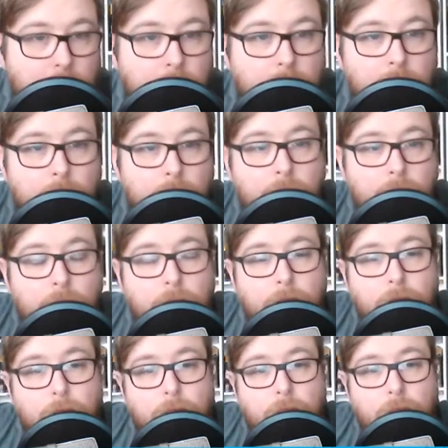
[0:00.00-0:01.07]

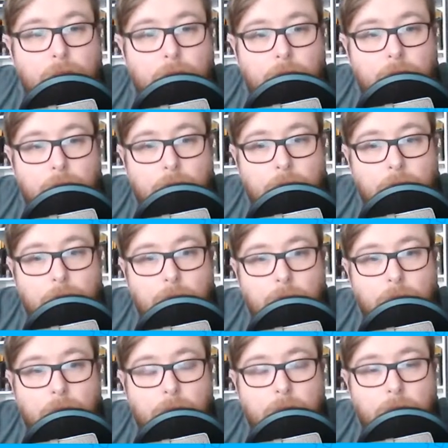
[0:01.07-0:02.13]

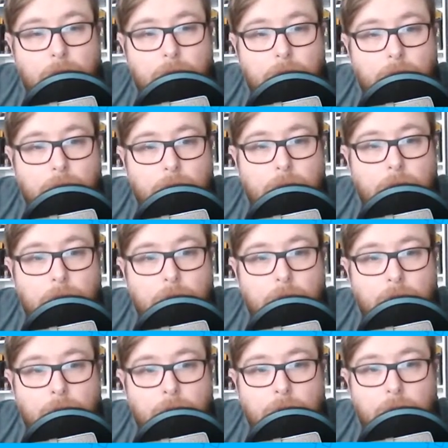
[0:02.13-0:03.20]

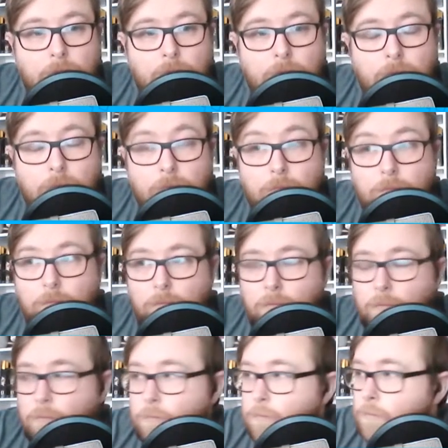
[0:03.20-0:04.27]

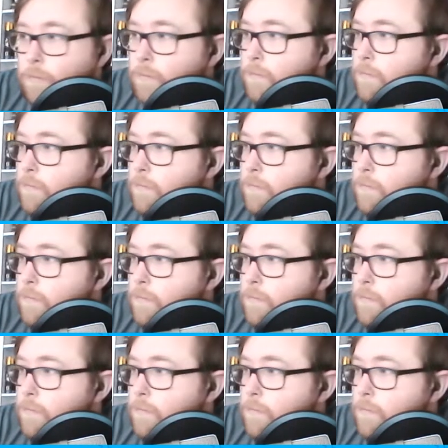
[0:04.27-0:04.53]
(not speaking)